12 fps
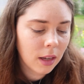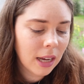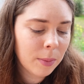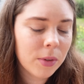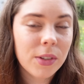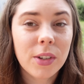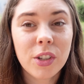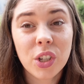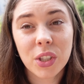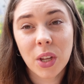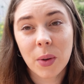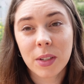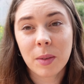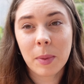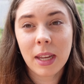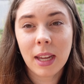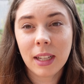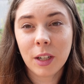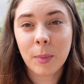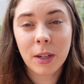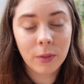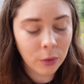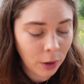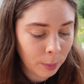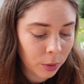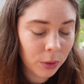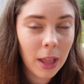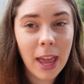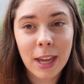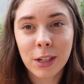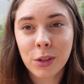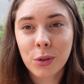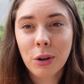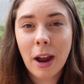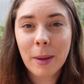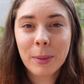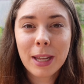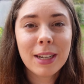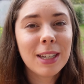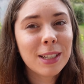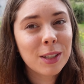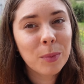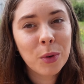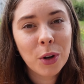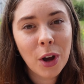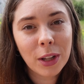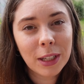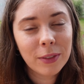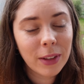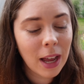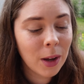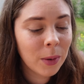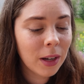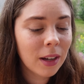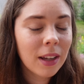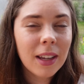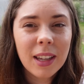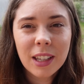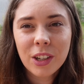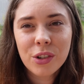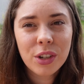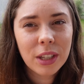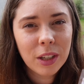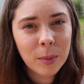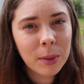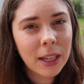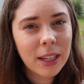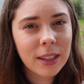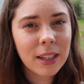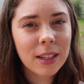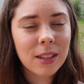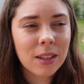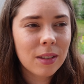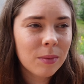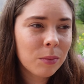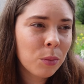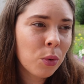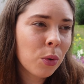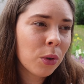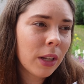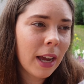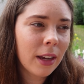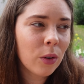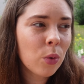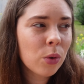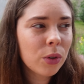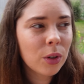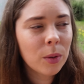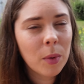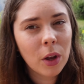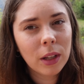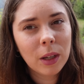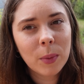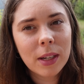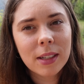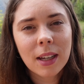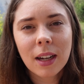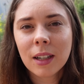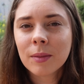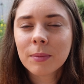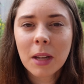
I'm also just going to be a little bit of a rebel and try planting some more cauliflower. Usually you plant this more like autumn, early winter.